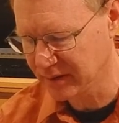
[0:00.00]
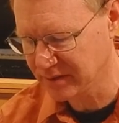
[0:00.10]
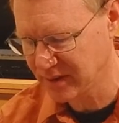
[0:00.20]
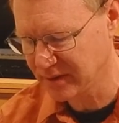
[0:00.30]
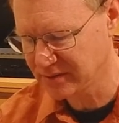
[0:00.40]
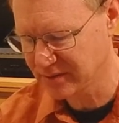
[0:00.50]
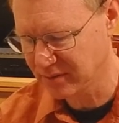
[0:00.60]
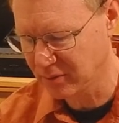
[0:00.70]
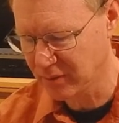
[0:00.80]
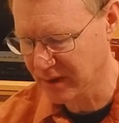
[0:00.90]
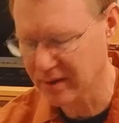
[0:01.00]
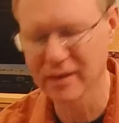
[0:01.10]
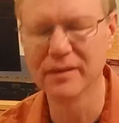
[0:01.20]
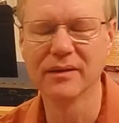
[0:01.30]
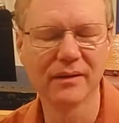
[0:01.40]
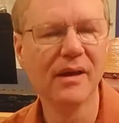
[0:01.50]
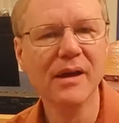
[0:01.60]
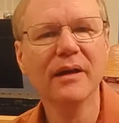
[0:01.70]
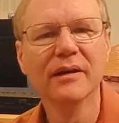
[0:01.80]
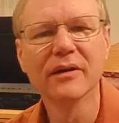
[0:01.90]
in the tents of the wicked." And
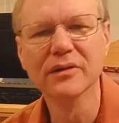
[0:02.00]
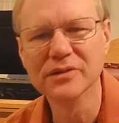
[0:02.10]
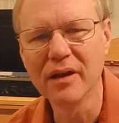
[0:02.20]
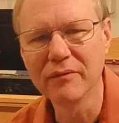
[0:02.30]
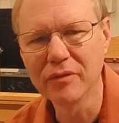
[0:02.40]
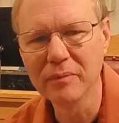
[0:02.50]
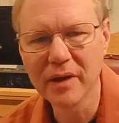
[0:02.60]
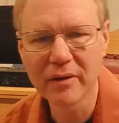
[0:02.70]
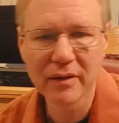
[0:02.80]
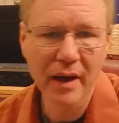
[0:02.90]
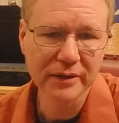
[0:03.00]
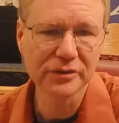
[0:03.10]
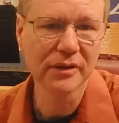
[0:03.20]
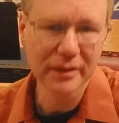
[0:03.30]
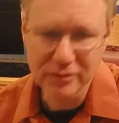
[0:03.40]
goes on from there. And actually,